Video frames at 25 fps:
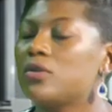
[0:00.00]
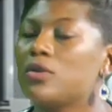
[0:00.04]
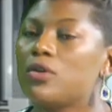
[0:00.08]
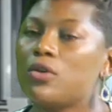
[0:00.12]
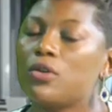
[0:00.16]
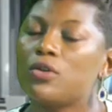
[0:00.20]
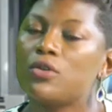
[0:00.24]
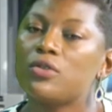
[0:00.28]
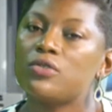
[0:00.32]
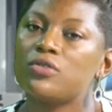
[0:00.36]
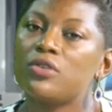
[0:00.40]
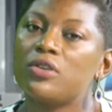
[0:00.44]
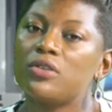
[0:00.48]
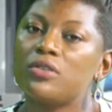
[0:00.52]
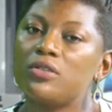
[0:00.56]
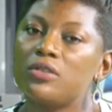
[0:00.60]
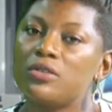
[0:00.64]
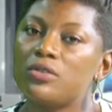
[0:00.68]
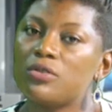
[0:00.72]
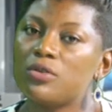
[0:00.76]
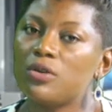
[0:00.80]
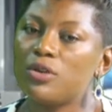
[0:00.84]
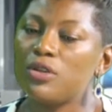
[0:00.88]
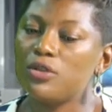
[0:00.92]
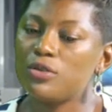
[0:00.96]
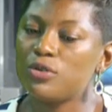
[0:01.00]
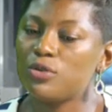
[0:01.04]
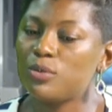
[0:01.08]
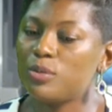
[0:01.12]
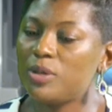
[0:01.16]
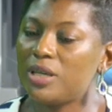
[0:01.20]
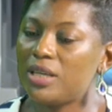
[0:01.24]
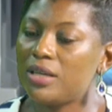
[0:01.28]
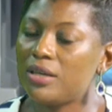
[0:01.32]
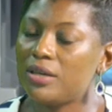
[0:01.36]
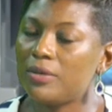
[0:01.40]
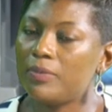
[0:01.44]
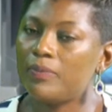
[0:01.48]
So it is going to
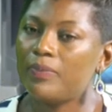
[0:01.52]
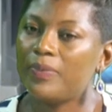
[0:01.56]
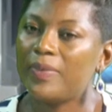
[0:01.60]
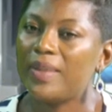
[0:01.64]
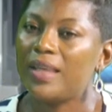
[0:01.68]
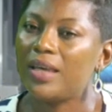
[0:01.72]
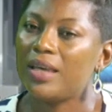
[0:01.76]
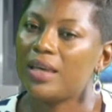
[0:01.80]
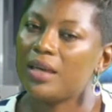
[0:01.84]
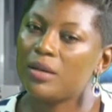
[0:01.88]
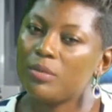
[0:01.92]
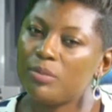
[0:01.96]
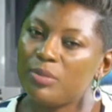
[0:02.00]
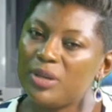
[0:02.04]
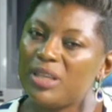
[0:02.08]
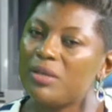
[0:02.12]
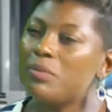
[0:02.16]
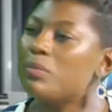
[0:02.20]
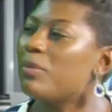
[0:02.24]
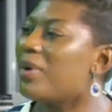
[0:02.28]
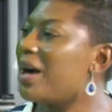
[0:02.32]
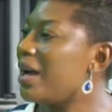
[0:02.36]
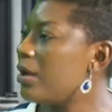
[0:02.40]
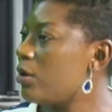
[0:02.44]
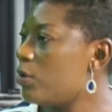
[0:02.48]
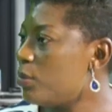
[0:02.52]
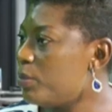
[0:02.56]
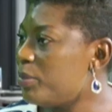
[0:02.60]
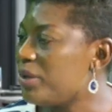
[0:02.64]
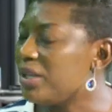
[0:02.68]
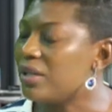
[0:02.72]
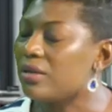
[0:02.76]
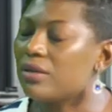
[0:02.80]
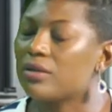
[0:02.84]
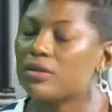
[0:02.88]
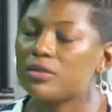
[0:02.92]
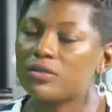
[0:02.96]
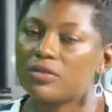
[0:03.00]
be a bit
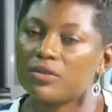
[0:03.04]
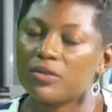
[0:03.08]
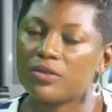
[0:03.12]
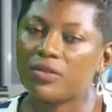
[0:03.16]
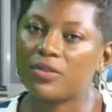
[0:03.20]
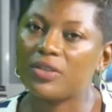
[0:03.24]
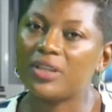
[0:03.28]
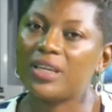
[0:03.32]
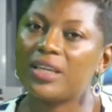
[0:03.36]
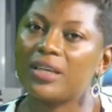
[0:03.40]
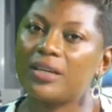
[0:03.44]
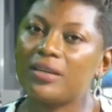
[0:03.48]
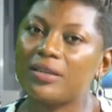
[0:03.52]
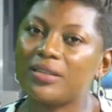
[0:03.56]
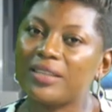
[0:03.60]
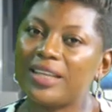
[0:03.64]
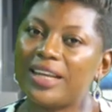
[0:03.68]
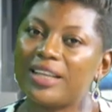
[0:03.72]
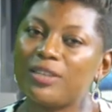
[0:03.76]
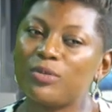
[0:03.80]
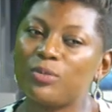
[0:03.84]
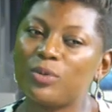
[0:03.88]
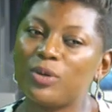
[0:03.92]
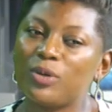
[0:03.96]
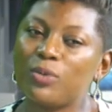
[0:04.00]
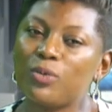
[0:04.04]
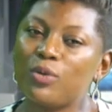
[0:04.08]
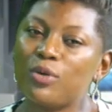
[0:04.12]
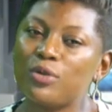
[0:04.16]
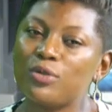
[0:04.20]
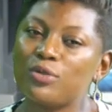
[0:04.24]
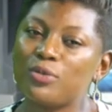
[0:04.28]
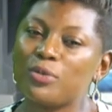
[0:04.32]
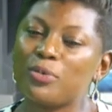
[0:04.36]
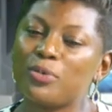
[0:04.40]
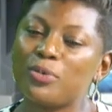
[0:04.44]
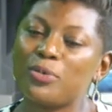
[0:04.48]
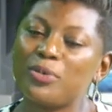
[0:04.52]
myopic to think that we want
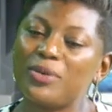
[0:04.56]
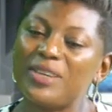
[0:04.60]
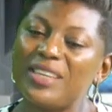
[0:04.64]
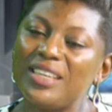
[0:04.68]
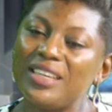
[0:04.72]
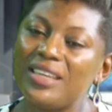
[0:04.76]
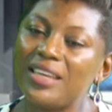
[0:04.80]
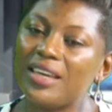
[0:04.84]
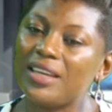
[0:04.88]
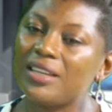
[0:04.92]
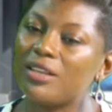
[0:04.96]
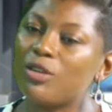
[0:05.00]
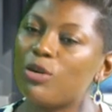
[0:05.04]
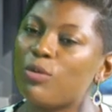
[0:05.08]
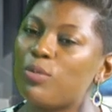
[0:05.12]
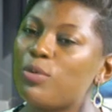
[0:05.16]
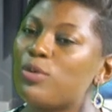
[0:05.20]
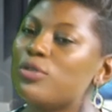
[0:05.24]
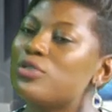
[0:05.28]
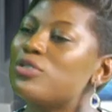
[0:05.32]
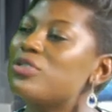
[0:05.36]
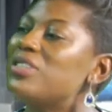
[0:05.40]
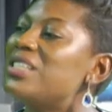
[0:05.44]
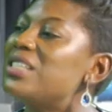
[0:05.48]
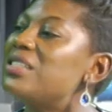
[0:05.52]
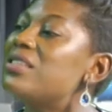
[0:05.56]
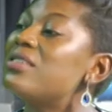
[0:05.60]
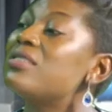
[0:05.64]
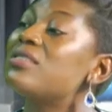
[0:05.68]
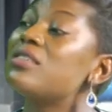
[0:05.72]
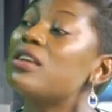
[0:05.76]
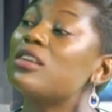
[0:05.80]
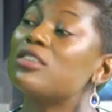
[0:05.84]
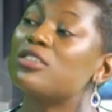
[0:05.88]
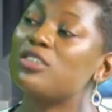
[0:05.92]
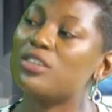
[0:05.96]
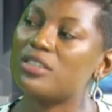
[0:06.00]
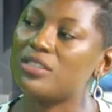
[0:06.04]
to create opportunities
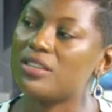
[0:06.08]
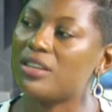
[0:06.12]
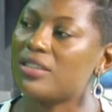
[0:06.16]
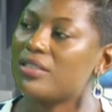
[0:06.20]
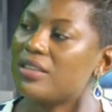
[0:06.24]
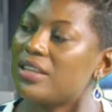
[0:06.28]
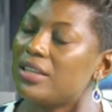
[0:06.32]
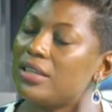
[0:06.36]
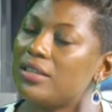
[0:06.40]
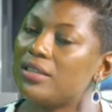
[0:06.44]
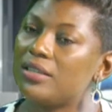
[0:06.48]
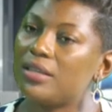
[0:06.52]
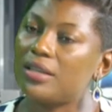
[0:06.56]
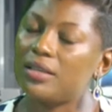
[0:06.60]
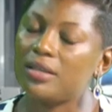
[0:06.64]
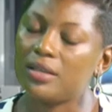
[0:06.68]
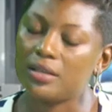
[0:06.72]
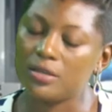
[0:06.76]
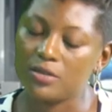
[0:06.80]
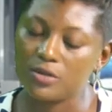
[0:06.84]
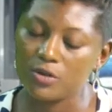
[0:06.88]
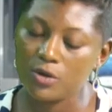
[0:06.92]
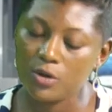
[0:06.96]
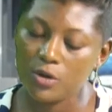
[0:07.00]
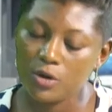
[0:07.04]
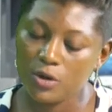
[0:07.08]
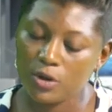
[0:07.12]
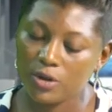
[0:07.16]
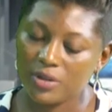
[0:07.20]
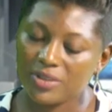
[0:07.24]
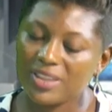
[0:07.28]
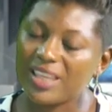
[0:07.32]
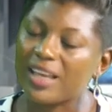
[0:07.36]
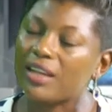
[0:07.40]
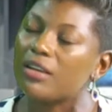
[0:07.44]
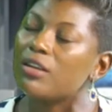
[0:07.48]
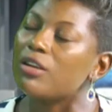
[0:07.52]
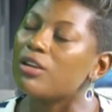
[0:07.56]
just on the internet.
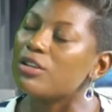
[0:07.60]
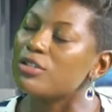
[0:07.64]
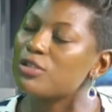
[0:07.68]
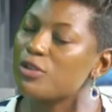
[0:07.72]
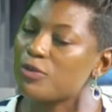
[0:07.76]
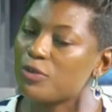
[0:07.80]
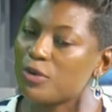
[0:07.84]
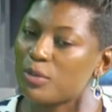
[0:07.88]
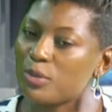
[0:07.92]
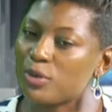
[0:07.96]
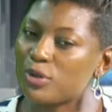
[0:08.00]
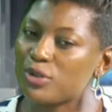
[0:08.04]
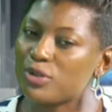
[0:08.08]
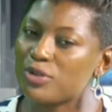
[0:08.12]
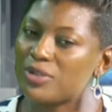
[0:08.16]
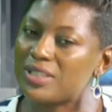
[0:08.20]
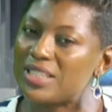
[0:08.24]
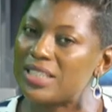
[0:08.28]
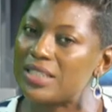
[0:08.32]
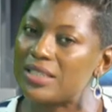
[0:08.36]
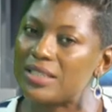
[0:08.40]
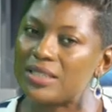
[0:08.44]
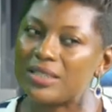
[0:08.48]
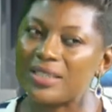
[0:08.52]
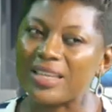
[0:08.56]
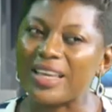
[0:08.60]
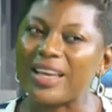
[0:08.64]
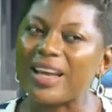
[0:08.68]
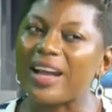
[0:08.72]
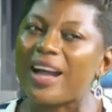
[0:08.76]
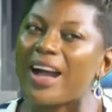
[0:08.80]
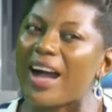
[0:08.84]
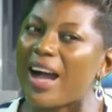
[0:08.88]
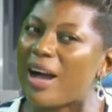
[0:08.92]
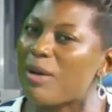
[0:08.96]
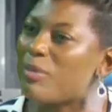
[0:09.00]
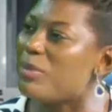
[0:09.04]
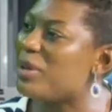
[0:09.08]
There are lots of opportunities in
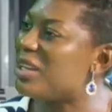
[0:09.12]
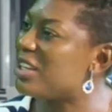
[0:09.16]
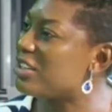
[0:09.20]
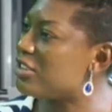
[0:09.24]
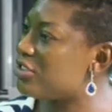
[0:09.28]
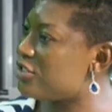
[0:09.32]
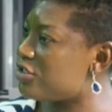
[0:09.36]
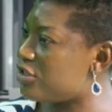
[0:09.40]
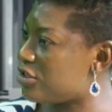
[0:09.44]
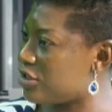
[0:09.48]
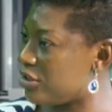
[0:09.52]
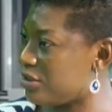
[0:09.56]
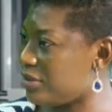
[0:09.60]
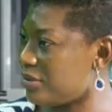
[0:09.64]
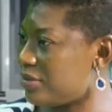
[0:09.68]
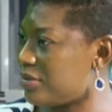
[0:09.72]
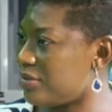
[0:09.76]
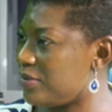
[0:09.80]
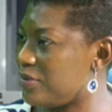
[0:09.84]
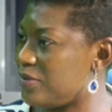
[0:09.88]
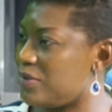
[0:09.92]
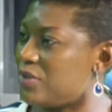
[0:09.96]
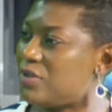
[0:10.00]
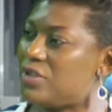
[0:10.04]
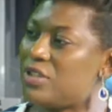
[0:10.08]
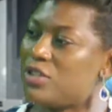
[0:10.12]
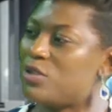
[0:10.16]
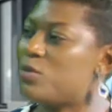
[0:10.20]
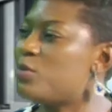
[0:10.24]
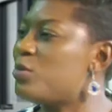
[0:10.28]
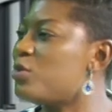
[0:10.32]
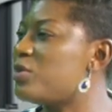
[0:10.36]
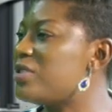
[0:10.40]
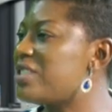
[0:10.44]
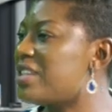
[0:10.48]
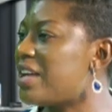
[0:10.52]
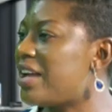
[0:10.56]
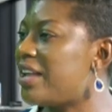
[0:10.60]
garbage
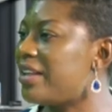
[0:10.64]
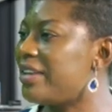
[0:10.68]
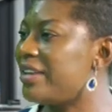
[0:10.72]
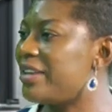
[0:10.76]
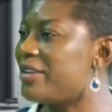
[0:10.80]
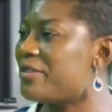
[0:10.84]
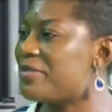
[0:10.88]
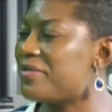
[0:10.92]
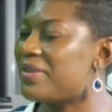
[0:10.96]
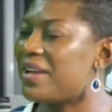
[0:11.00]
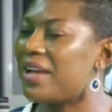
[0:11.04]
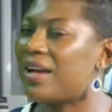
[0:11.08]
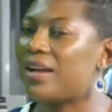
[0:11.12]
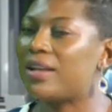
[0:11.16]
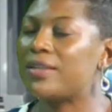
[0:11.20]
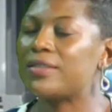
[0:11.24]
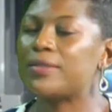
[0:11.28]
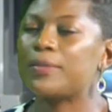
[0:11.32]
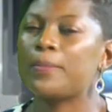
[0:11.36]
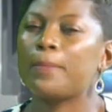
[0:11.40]
disposal areas.